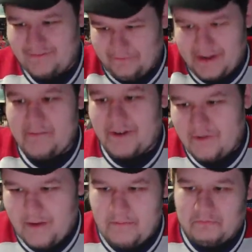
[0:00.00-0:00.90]
For anybody who
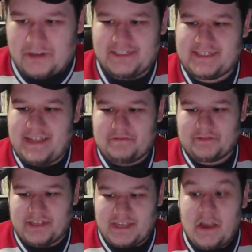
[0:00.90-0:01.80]
might be watching this after and
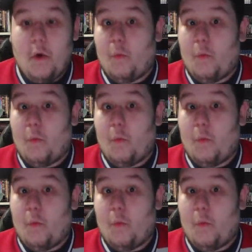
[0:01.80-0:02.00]
thinking,